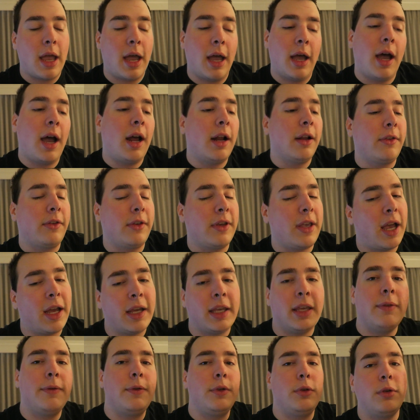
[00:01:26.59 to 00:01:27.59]
honestly, I
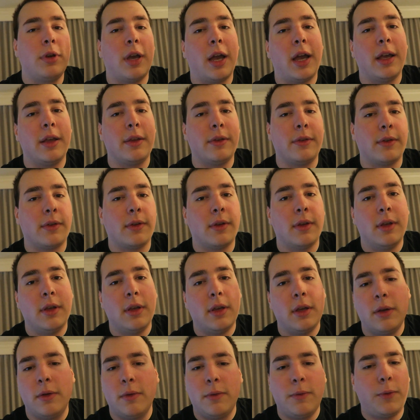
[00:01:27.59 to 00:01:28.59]
give you guys
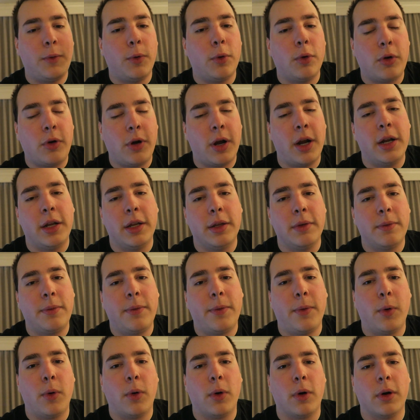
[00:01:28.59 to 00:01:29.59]
full credit
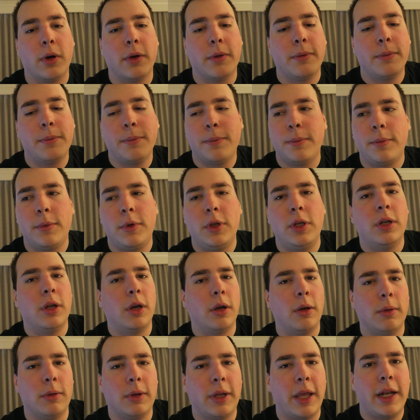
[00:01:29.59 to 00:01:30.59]
for, you
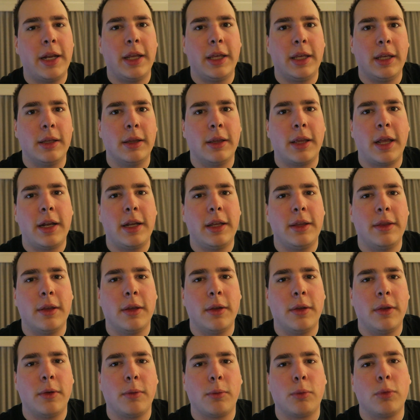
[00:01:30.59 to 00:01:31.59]
know, letting
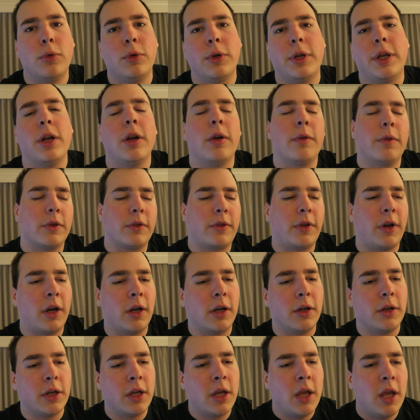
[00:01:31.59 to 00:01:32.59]
the rule get
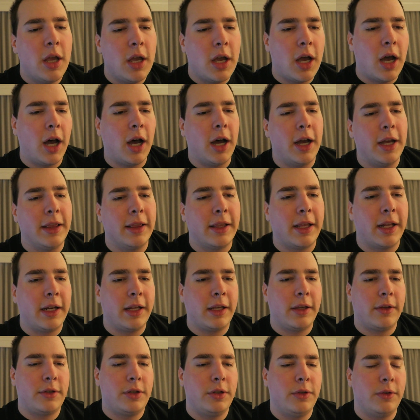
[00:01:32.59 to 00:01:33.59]
overturned and
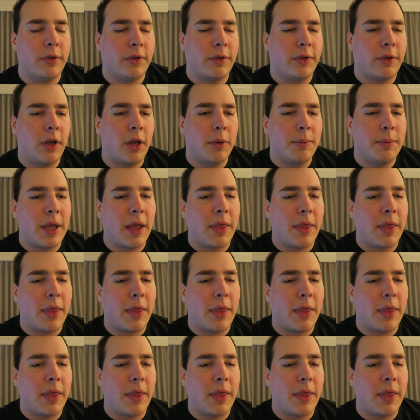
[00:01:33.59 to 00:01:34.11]
letting us use a sub.